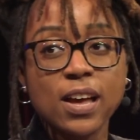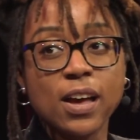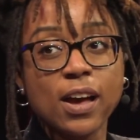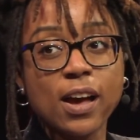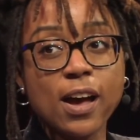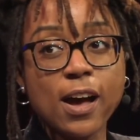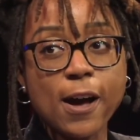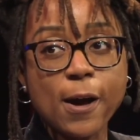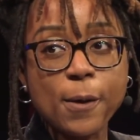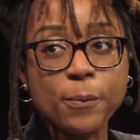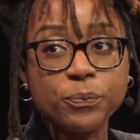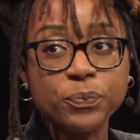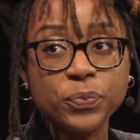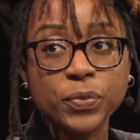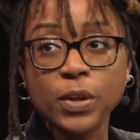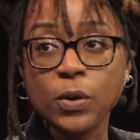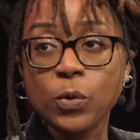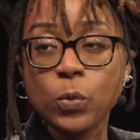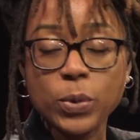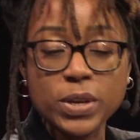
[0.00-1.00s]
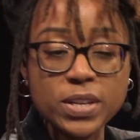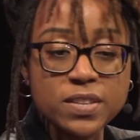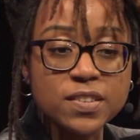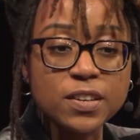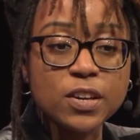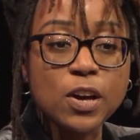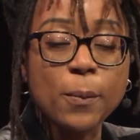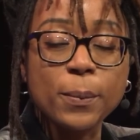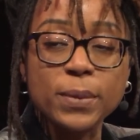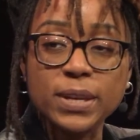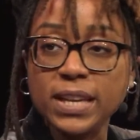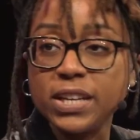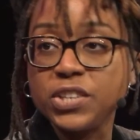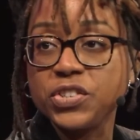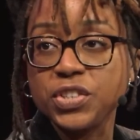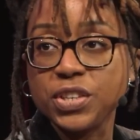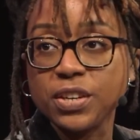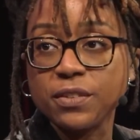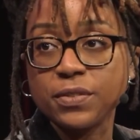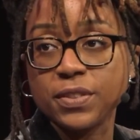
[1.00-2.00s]
When it's a
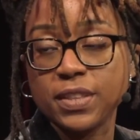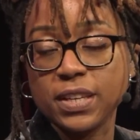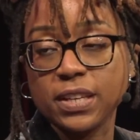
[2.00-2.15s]
combination of things.